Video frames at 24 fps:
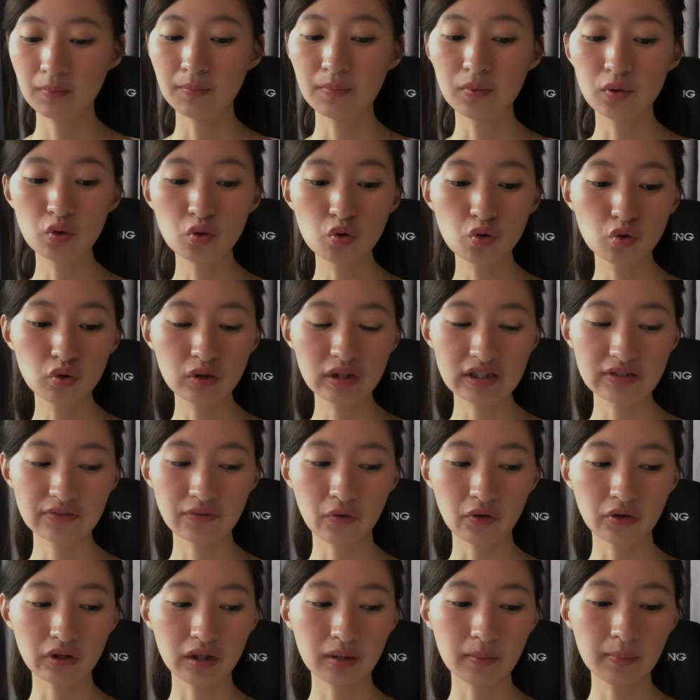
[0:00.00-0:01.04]
blue is
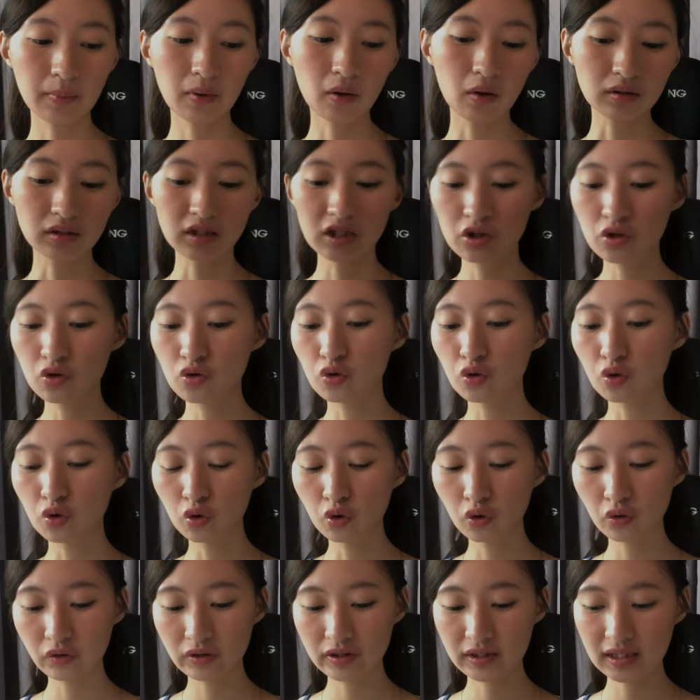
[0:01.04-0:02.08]
for the important
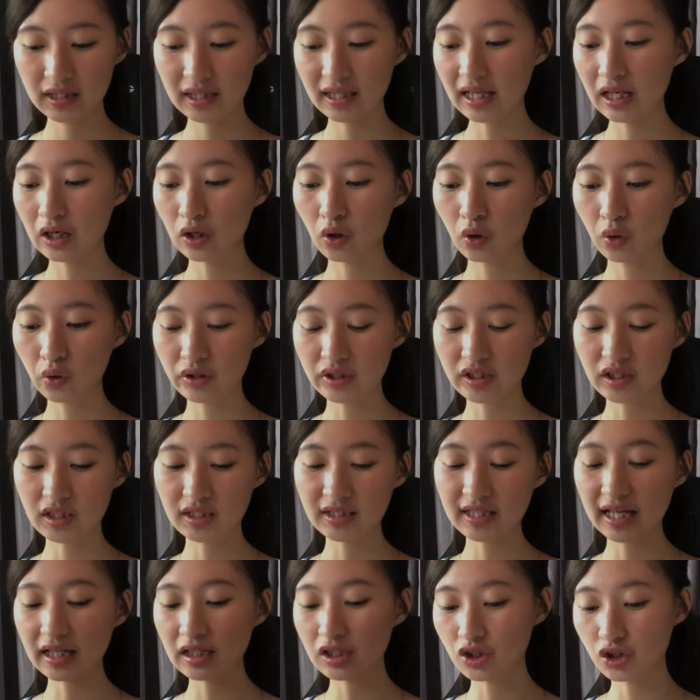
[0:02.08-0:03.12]
rules, yellow is
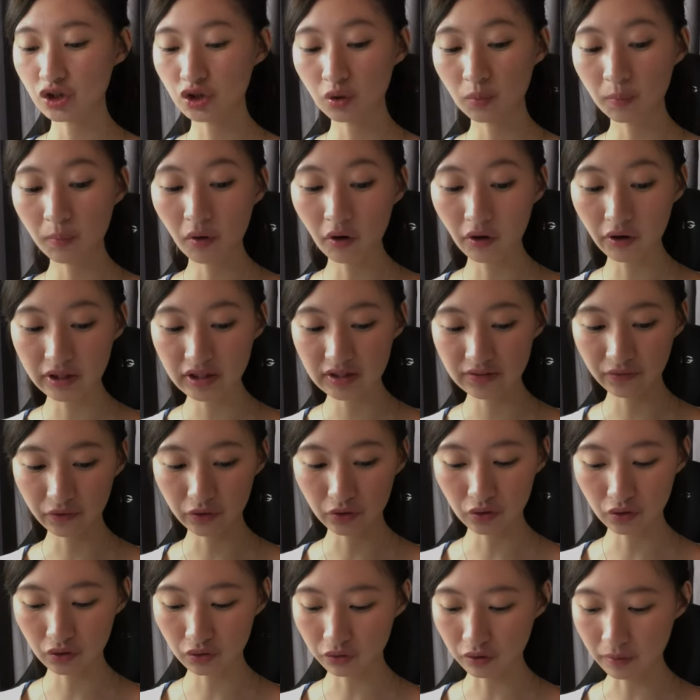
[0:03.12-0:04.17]
just additional points for
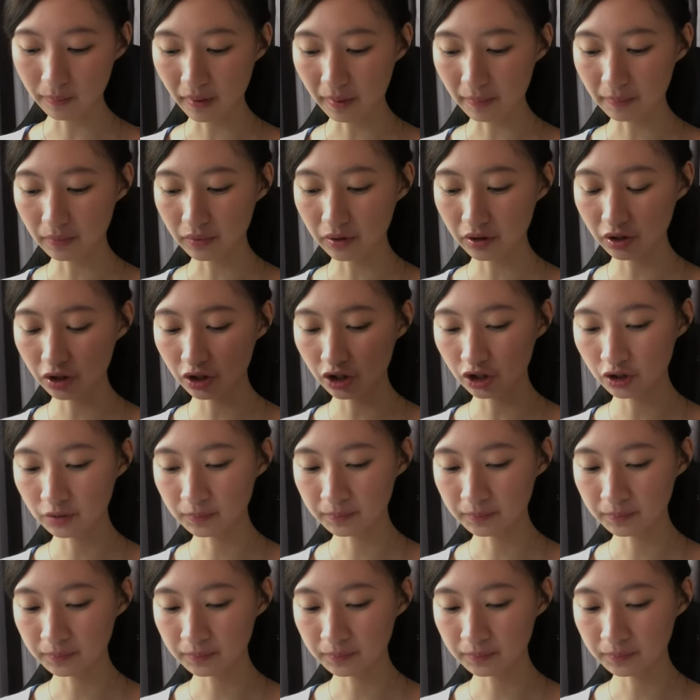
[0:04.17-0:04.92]
you to remember.